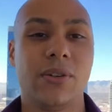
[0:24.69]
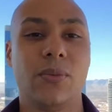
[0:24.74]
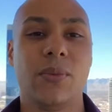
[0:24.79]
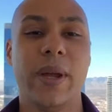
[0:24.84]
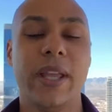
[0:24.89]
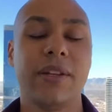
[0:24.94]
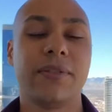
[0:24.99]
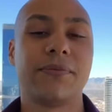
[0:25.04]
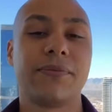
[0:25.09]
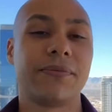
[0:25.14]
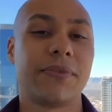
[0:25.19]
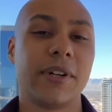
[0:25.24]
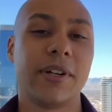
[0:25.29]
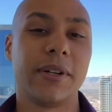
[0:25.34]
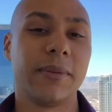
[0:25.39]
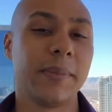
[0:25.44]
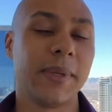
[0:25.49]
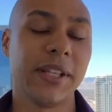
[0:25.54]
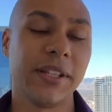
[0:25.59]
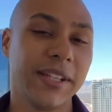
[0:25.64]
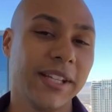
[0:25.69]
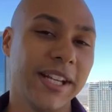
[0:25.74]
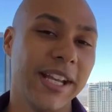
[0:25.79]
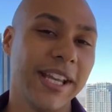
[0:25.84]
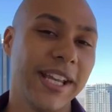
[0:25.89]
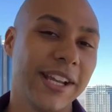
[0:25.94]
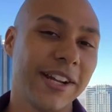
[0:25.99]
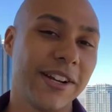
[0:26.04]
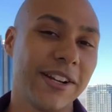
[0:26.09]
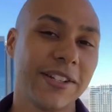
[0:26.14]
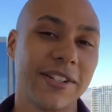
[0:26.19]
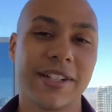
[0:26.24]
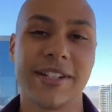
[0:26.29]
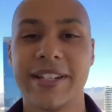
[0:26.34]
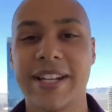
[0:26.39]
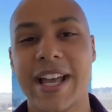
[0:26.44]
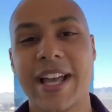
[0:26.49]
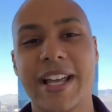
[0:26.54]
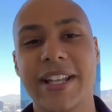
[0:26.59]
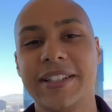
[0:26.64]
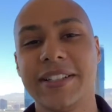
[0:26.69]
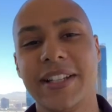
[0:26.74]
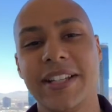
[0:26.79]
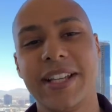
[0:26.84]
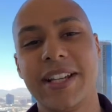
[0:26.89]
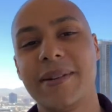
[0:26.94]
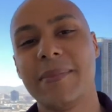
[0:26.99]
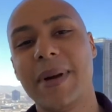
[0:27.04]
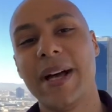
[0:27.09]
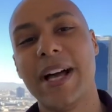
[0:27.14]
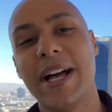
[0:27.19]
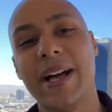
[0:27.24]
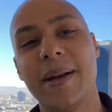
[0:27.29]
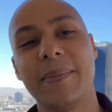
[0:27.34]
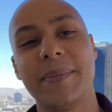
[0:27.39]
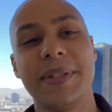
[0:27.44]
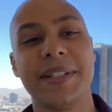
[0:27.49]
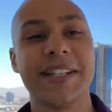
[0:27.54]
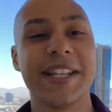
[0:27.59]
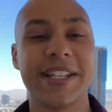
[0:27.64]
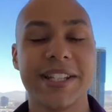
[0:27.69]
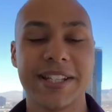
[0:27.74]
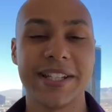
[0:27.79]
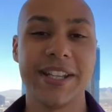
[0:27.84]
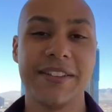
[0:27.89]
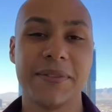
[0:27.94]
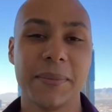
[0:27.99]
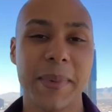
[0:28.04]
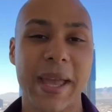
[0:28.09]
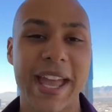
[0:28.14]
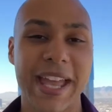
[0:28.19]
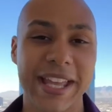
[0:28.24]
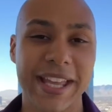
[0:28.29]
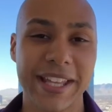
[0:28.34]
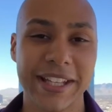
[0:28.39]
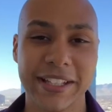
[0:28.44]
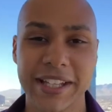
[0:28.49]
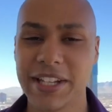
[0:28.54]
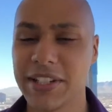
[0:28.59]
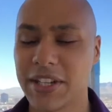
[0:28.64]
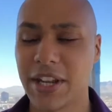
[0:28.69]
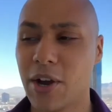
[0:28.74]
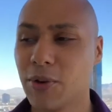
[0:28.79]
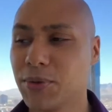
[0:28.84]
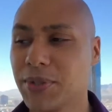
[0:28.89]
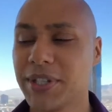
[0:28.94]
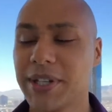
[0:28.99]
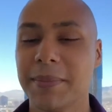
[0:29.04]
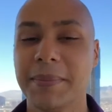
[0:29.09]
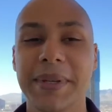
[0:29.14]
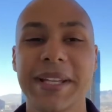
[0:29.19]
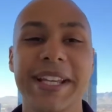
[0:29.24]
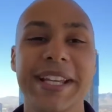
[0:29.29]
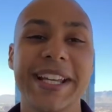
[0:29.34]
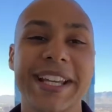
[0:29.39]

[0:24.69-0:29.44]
wait for a million years and not hit them up, and let's leave them hanging, let's ghost them.